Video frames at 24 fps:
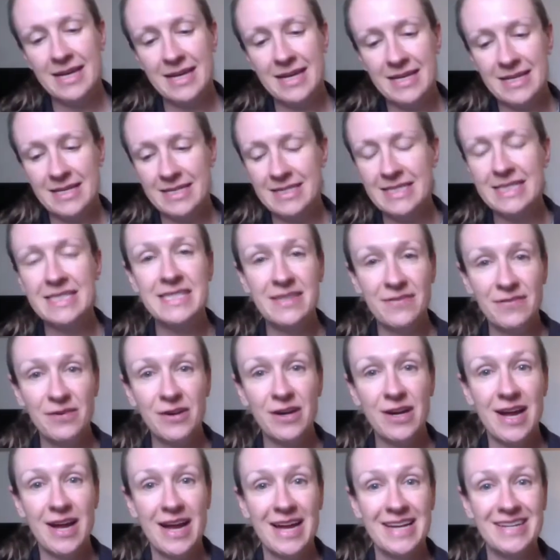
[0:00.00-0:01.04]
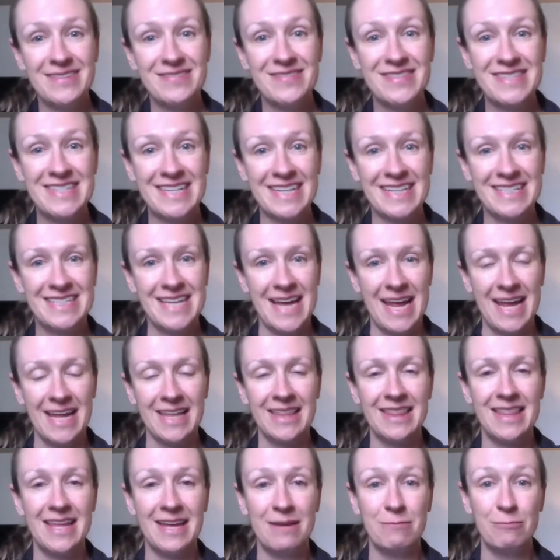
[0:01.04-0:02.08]
It's a different kind of sick
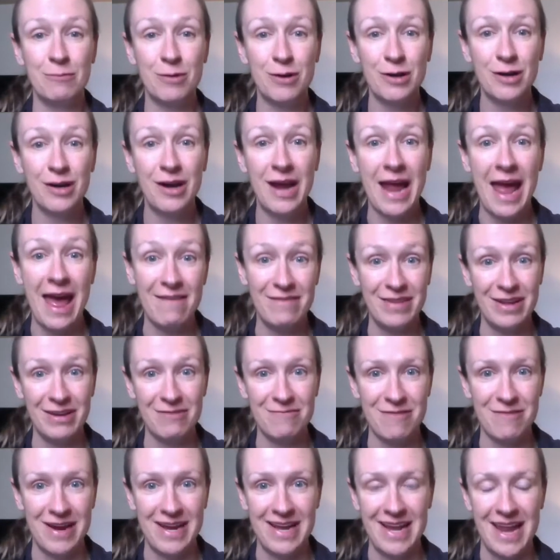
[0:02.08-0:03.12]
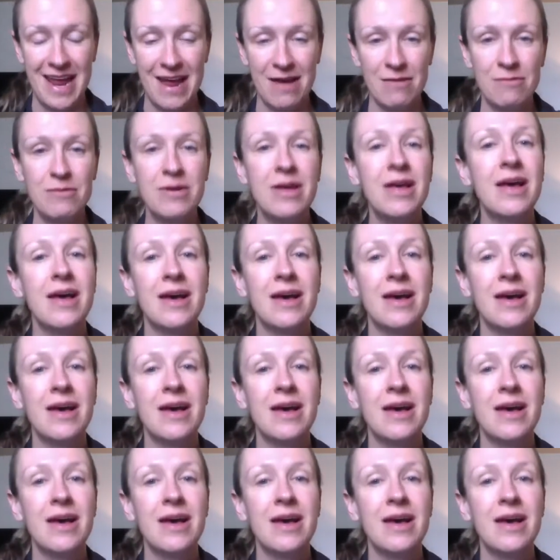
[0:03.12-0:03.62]
day than we're having right now.